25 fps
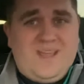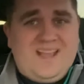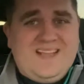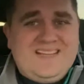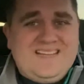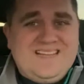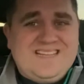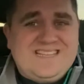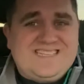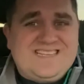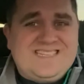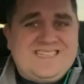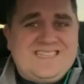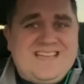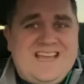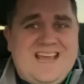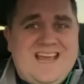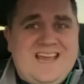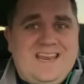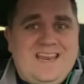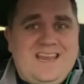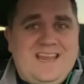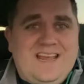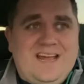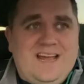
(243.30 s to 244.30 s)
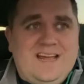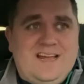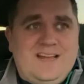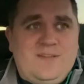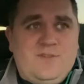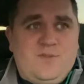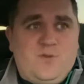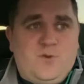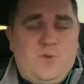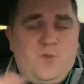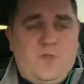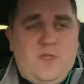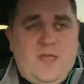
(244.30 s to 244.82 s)
is that
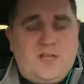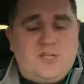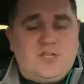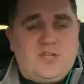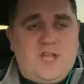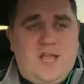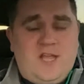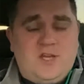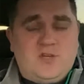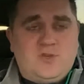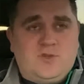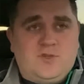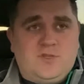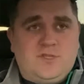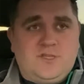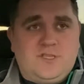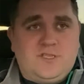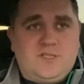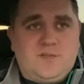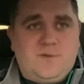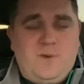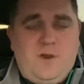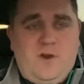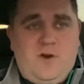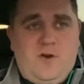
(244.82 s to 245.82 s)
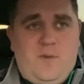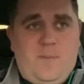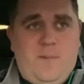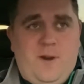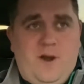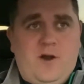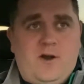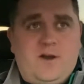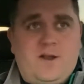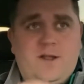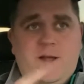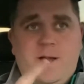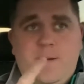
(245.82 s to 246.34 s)
through the educational system here in
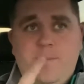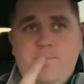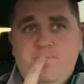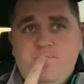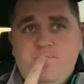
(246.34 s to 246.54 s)
America,